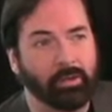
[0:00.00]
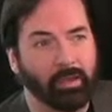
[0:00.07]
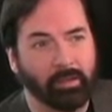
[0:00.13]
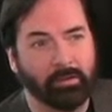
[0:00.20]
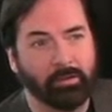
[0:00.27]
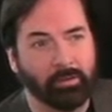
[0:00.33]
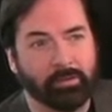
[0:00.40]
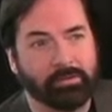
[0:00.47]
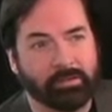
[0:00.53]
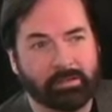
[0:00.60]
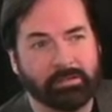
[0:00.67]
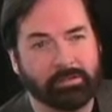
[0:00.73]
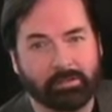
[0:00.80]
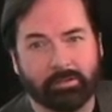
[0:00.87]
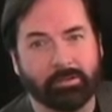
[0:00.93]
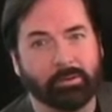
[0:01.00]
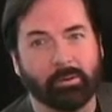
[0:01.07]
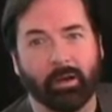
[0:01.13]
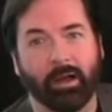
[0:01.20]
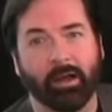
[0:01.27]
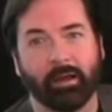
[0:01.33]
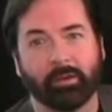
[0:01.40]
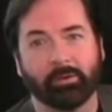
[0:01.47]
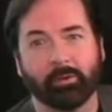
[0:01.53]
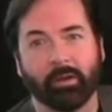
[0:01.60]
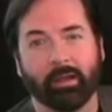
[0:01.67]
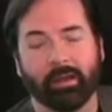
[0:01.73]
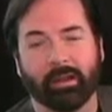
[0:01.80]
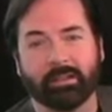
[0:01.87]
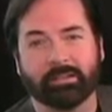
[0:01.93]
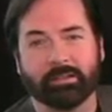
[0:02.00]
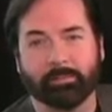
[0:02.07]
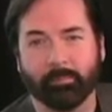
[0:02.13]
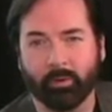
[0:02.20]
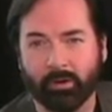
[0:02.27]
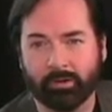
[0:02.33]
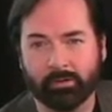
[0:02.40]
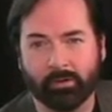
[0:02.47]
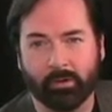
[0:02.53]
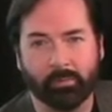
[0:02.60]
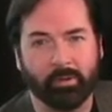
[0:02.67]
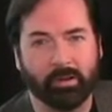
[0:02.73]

can use it to create a support group,